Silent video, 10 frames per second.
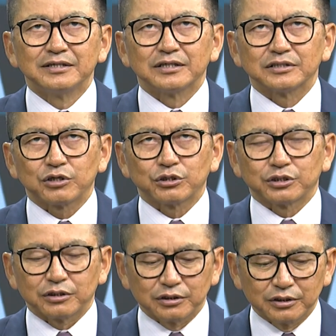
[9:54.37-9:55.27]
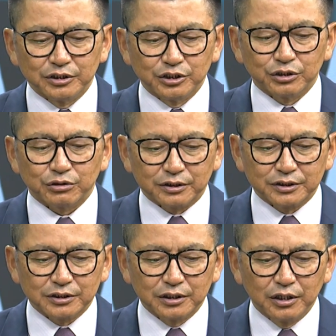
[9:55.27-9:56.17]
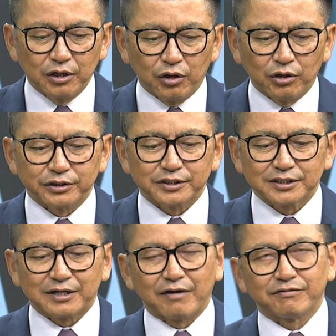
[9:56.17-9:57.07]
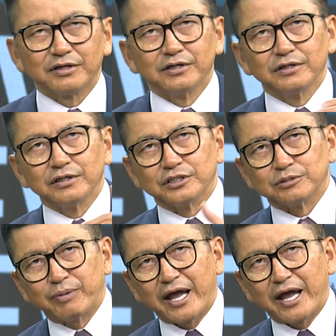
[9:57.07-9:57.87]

the social insurance, all this stuff is